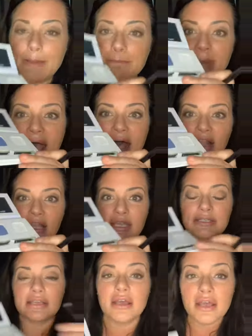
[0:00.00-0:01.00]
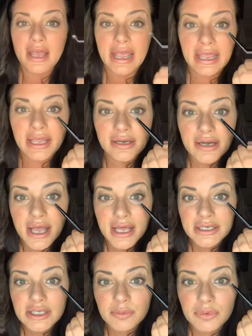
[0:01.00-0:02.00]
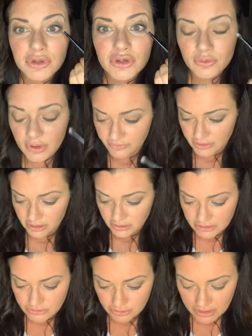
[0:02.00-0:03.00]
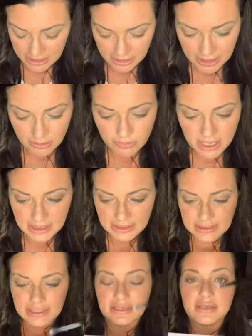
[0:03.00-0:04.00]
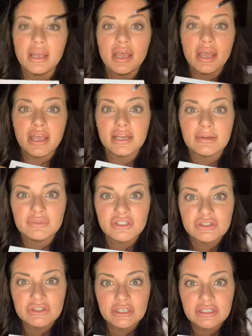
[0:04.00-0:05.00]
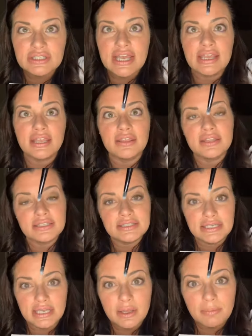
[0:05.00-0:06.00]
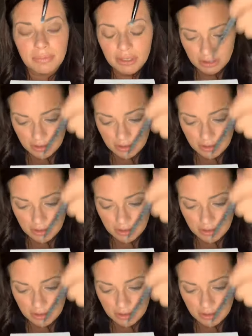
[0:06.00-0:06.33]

palette and I did blue over here yesterday like Ray did. And I'm just going to take the tip